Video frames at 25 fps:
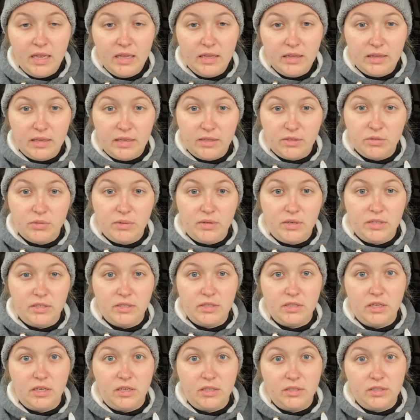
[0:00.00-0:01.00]
and that's when I
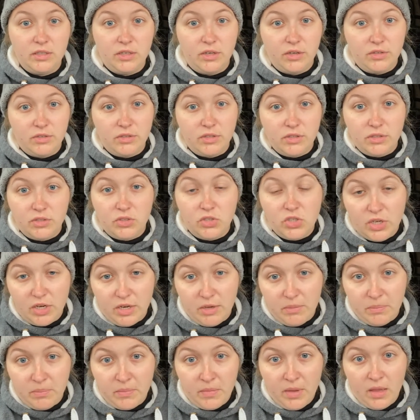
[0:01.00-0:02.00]
started to go to the
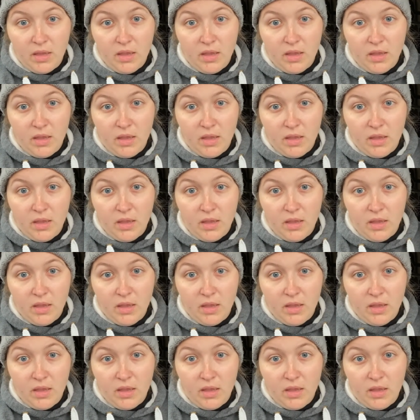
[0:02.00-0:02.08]
gym.